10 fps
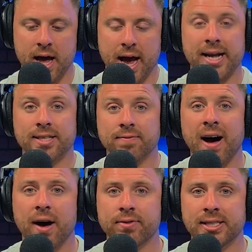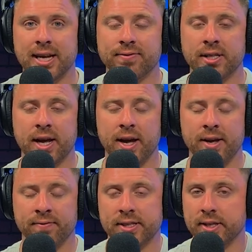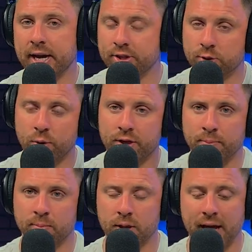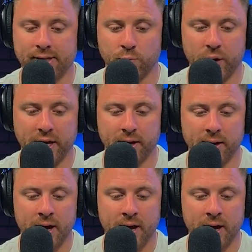and he's involved in these investigations. I was with him last week,